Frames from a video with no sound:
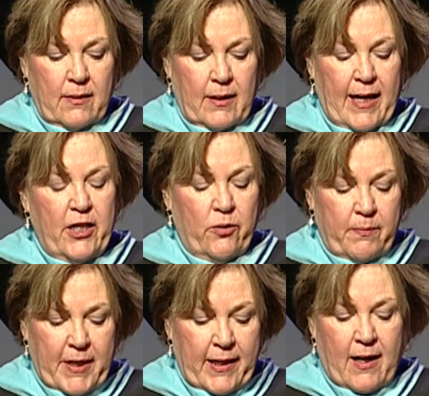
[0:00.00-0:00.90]
I know
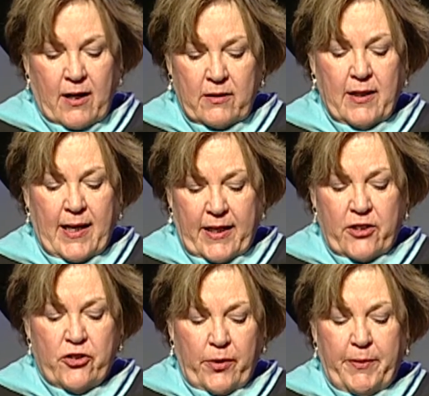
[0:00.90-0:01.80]
in my heart that I
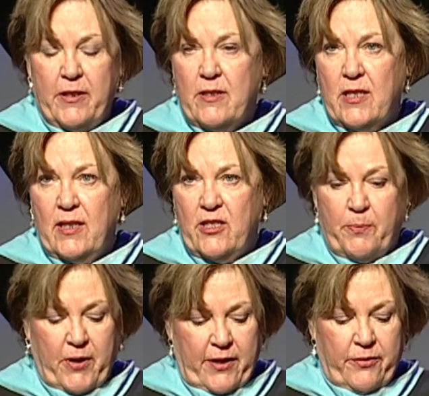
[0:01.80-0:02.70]
contributed to these
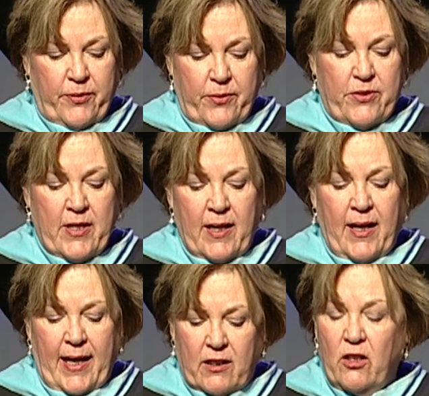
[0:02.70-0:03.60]
breakthroughs,
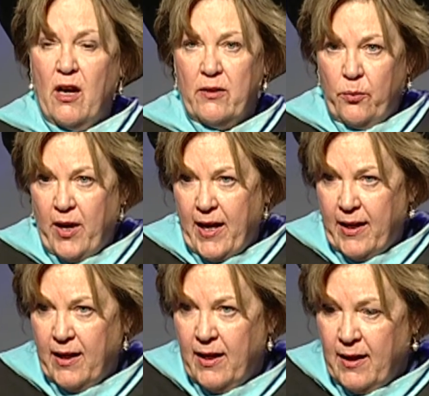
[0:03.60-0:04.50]
and along the
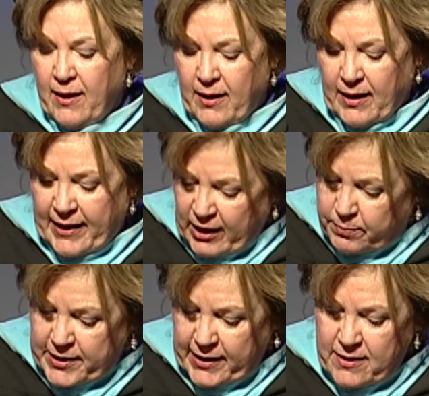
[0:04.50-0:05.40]
way, I
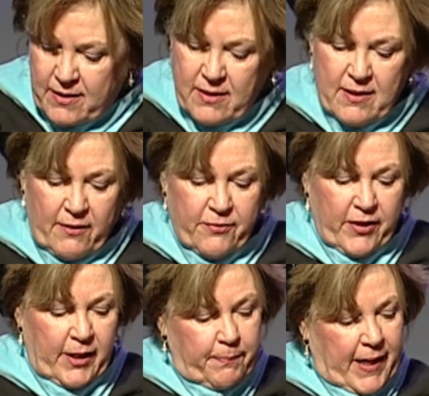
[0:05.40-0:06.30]
helped to ease the
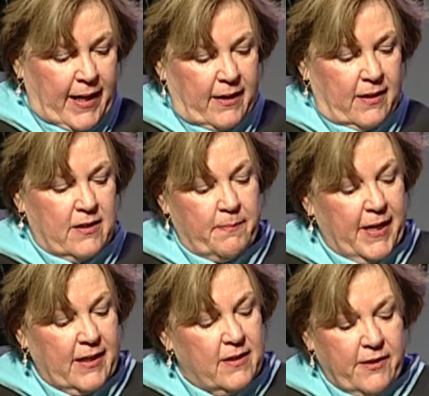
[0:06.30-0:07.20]
suffering and pain and to
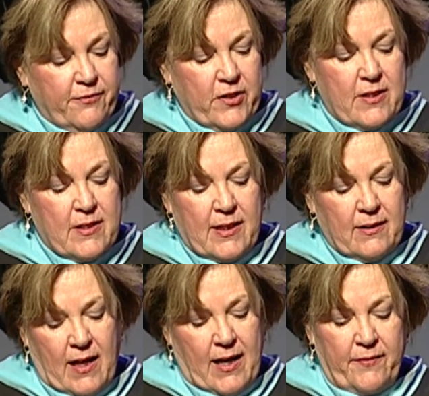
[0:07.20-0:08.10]
make a difference in
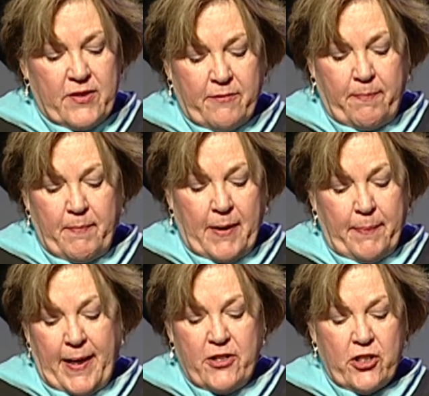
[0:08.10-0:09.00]
lives of my
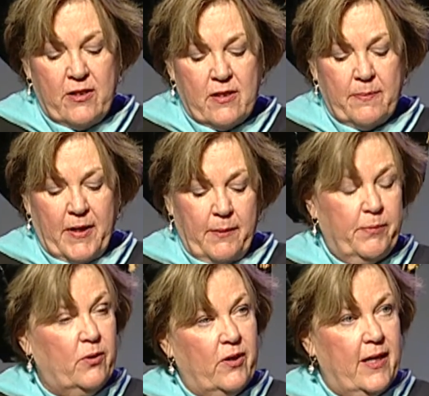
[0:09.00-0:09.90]
patients, my
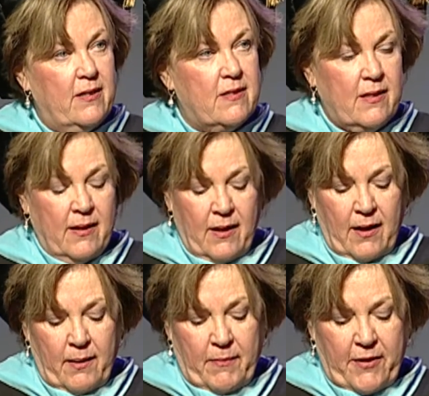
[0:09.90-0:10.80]
employees,
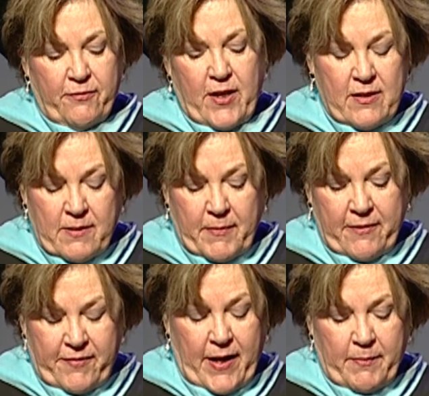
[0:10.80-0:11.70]
my friends, and my
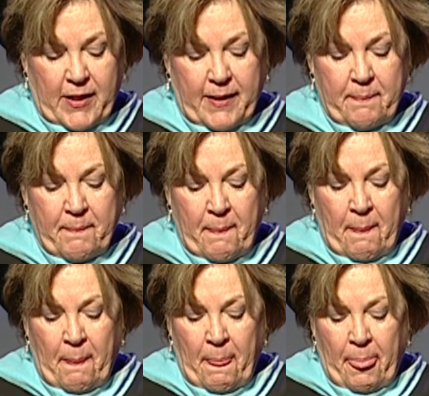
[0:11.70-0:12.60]
family.
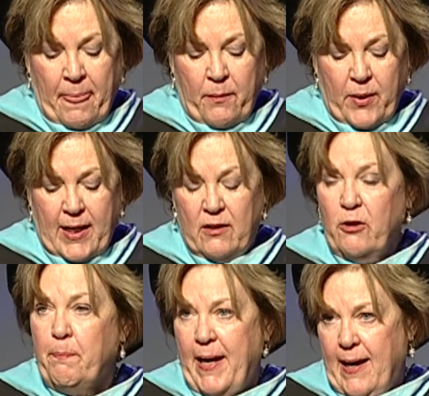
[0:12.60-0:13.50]
When I
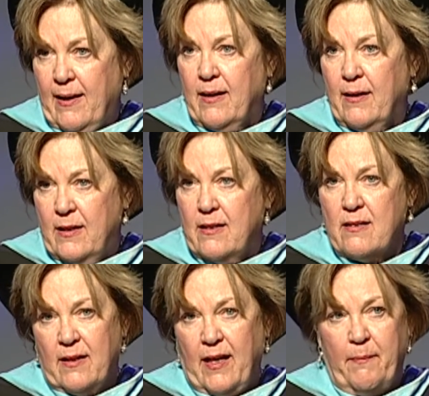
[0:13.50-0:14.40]
look back, it
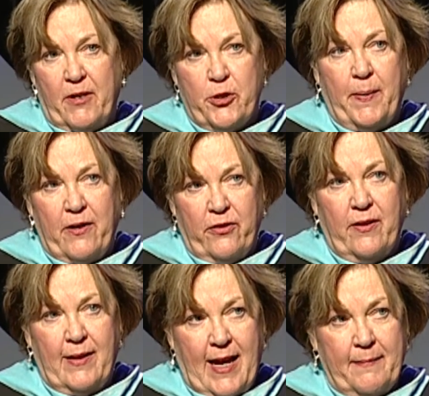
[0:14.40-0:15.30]
doesn't get much better
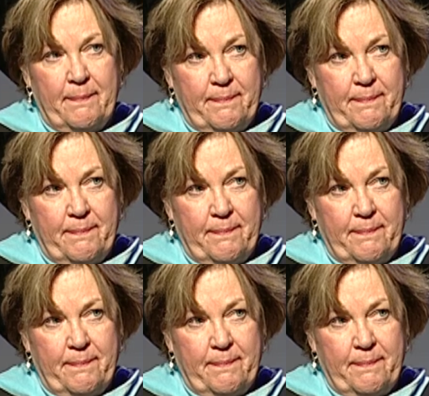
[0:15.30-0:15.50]
than that.